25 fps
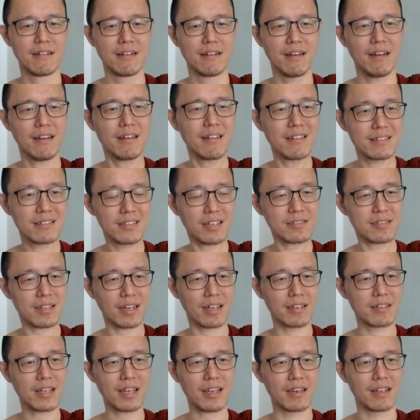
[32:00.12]
Huh? Just
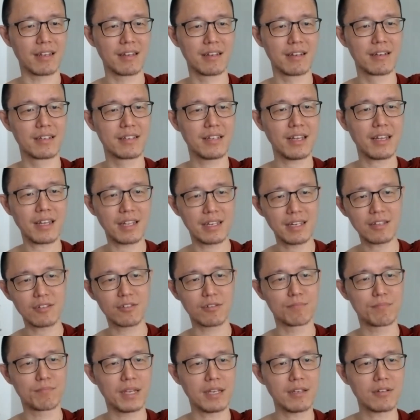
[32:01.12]
like that? Then I need to
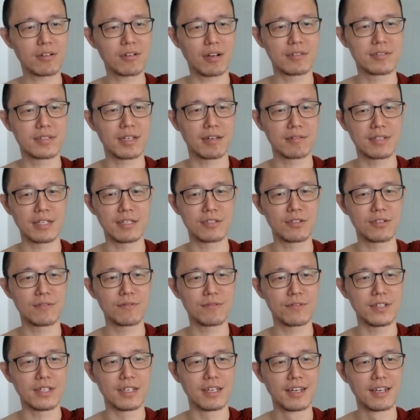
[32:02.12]
pay you consultation
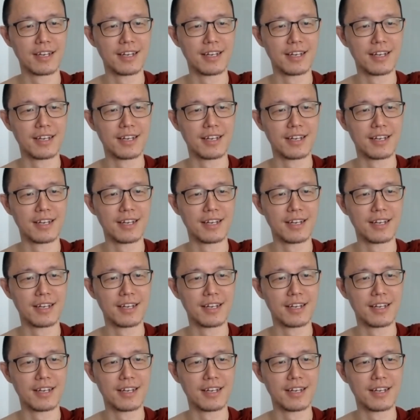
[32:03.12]
fee.